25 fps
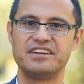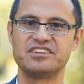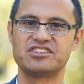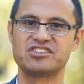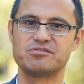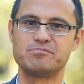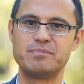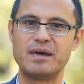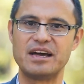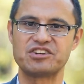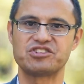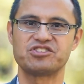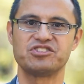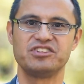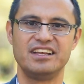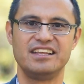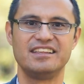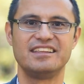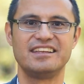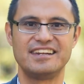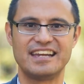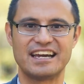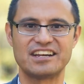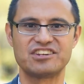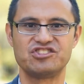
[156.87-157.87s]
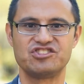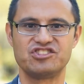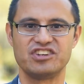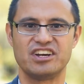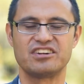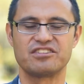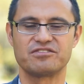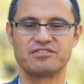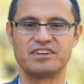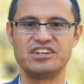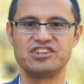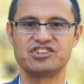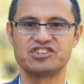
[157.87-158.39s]
especially in the next
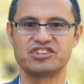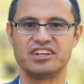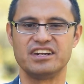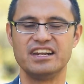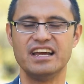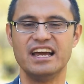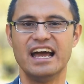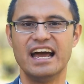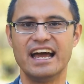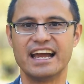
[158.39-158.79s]
generation.